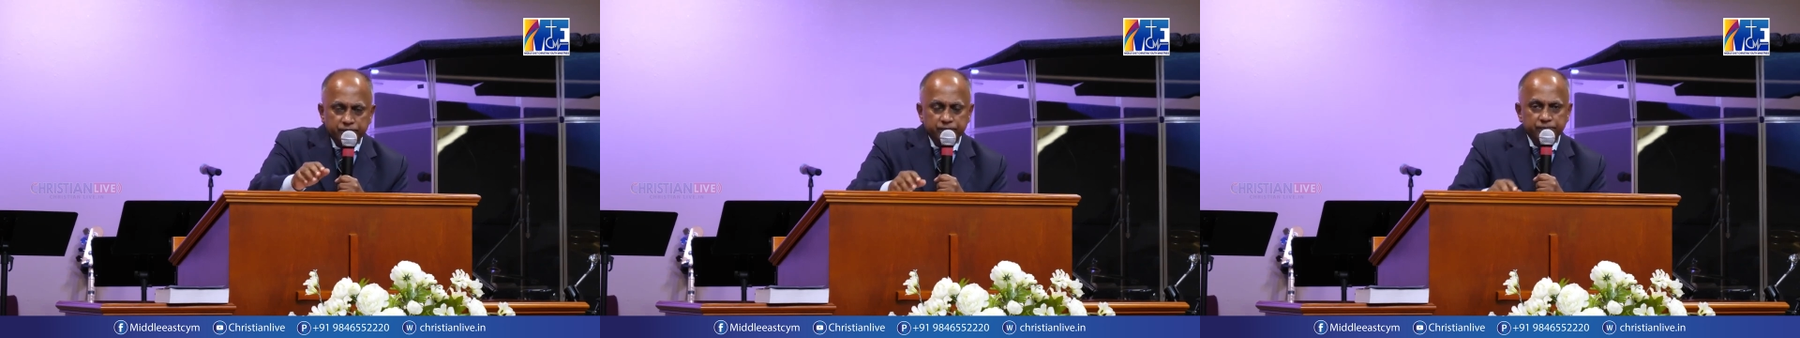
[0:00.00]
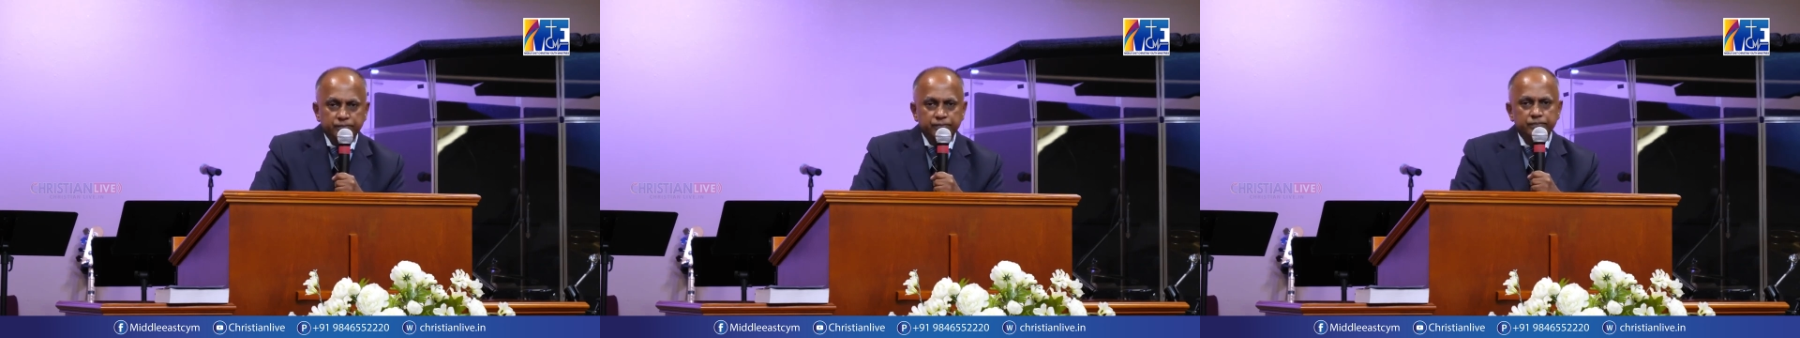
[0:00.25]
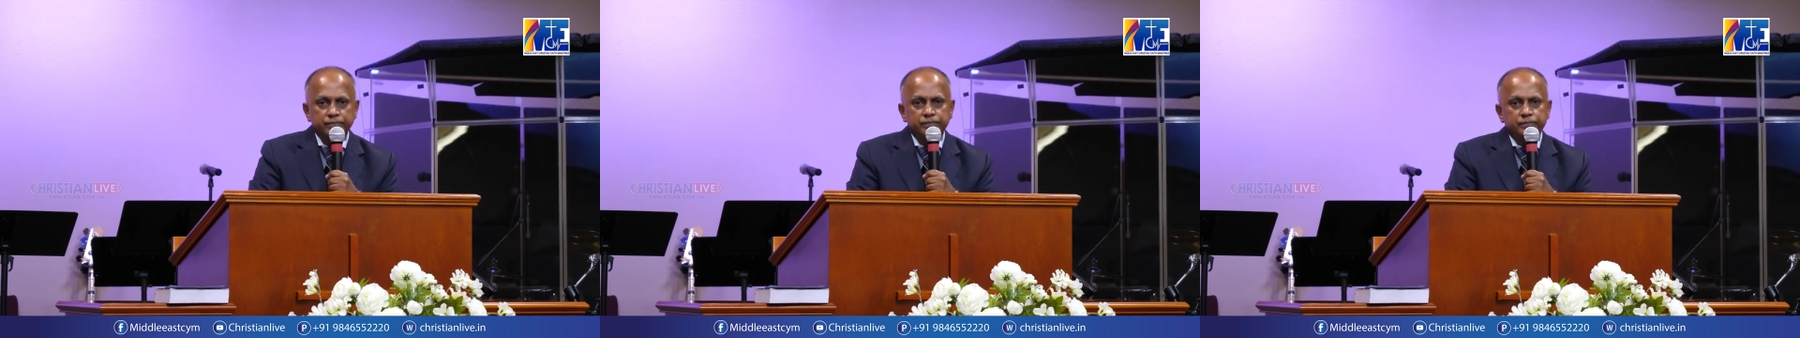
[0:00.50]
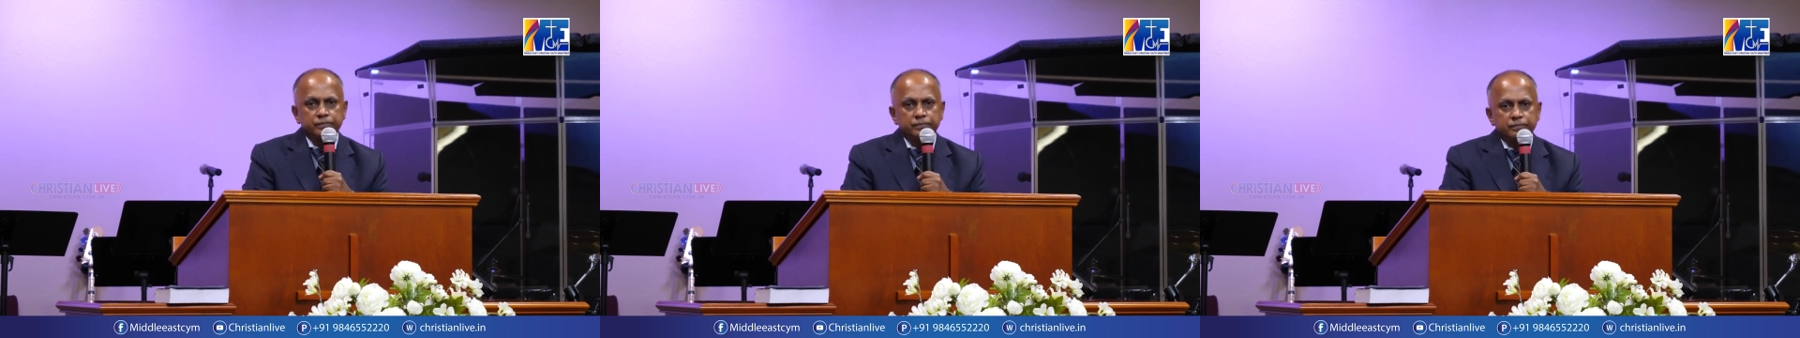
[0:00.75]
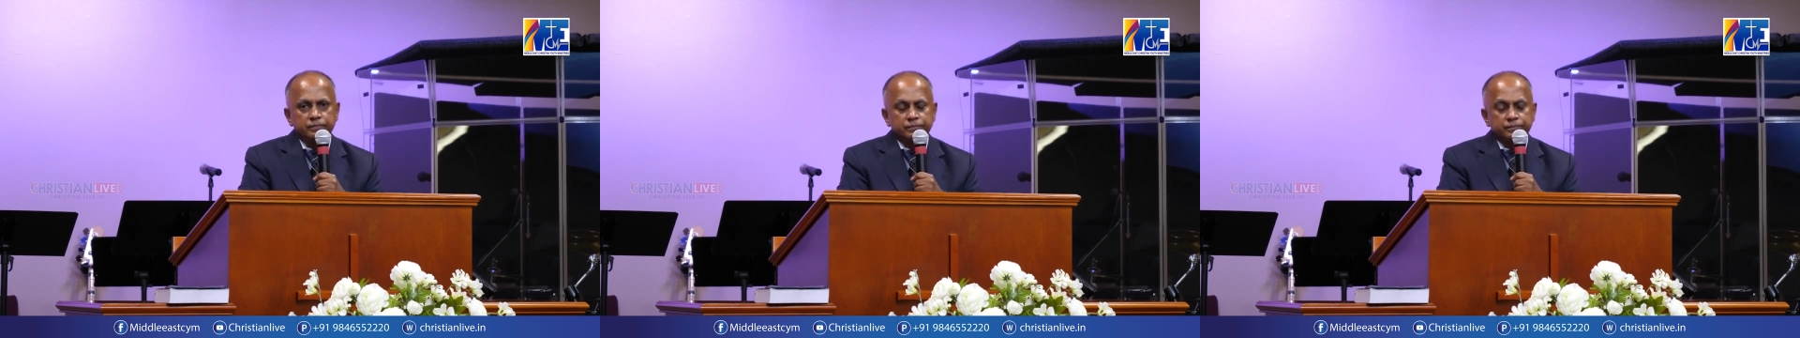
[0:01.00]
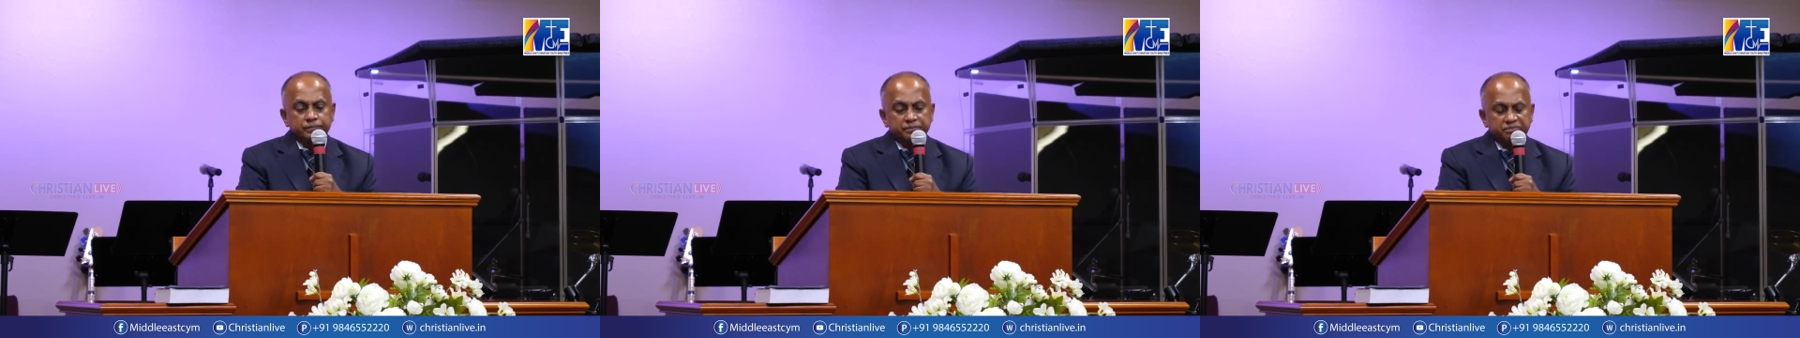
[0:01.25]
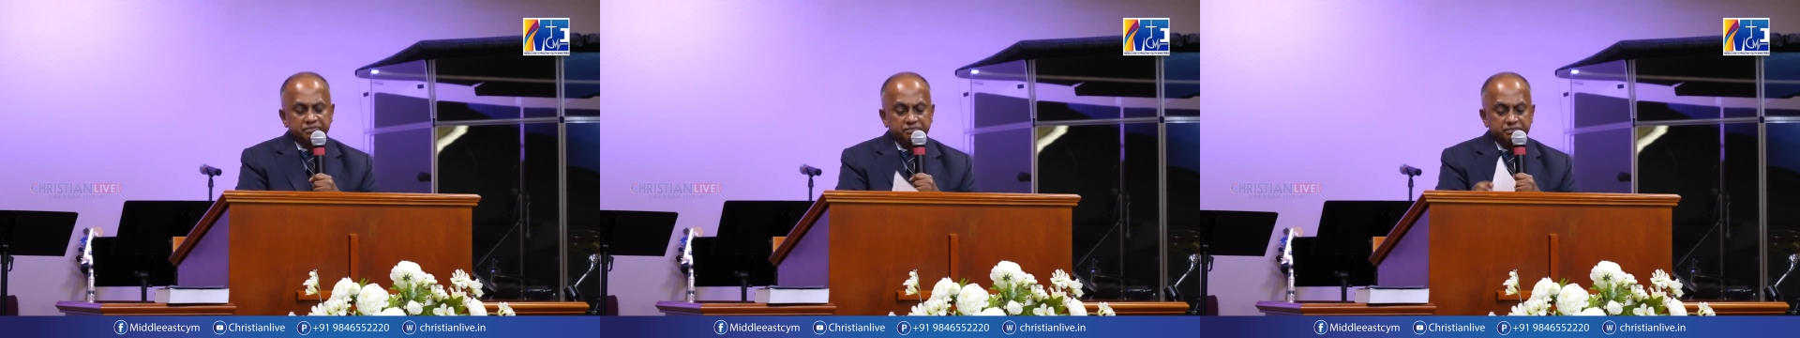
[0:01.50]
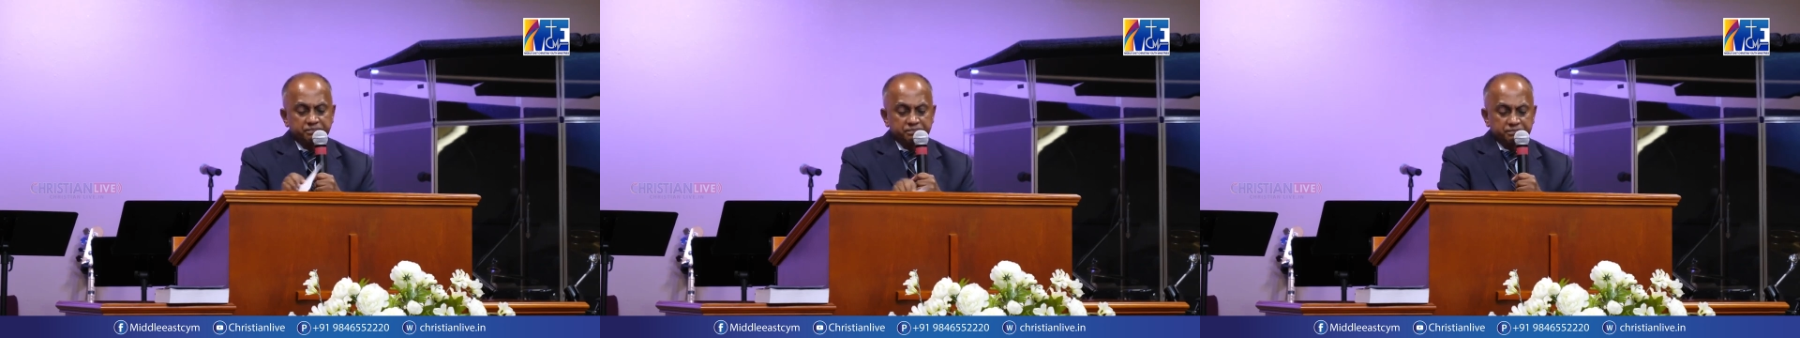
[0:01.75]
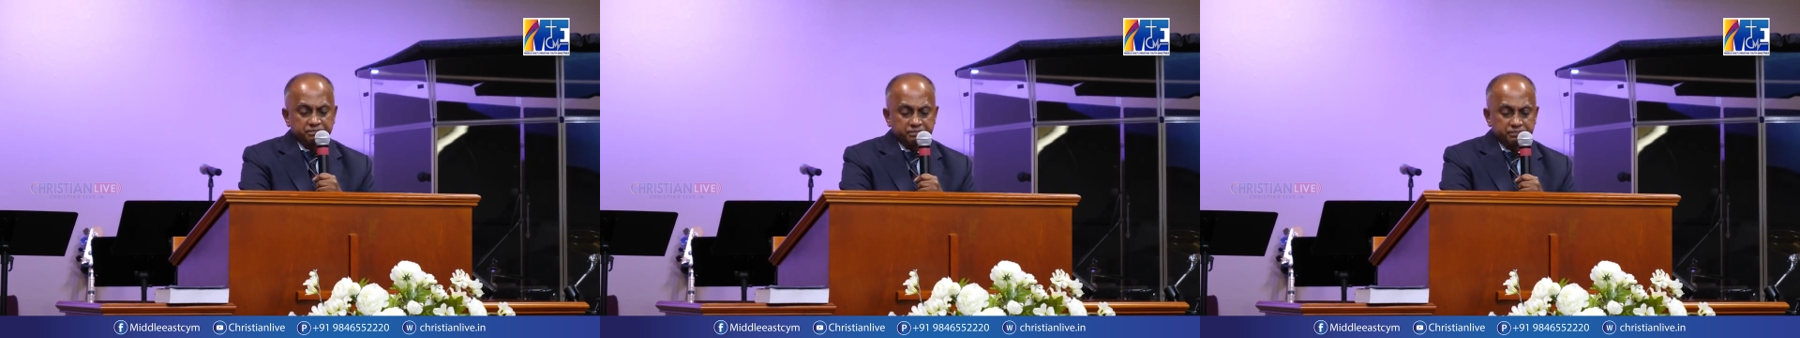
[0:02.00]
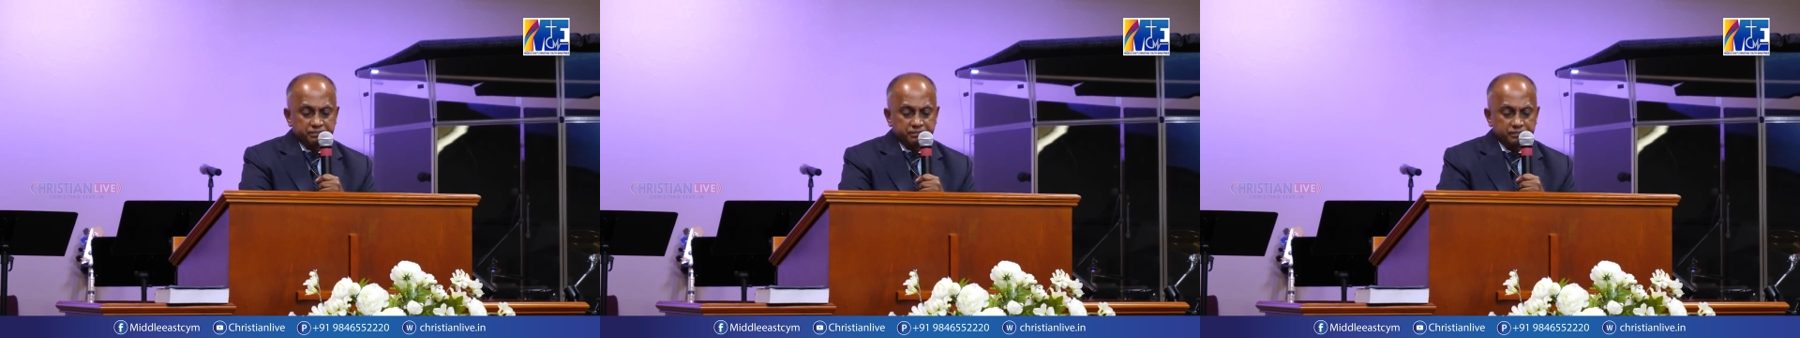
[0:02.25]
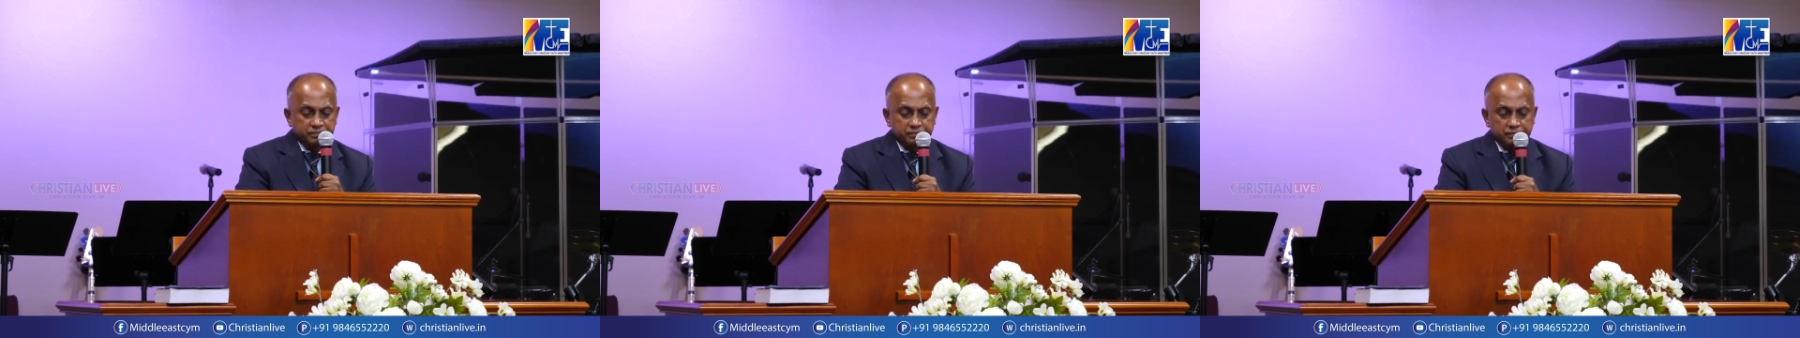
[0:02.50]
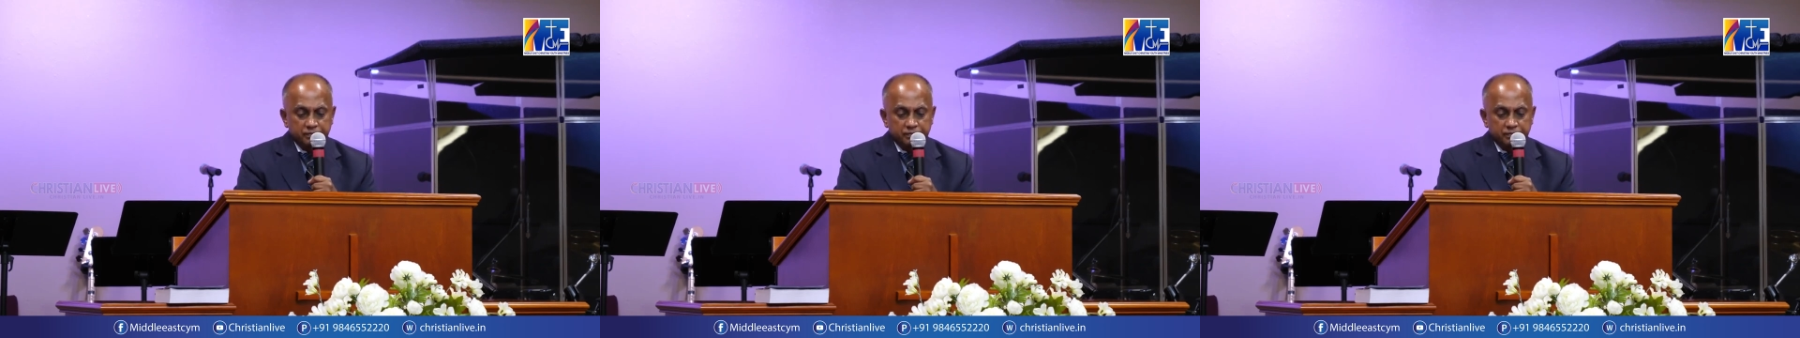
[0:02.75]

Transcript: Nobody speaks.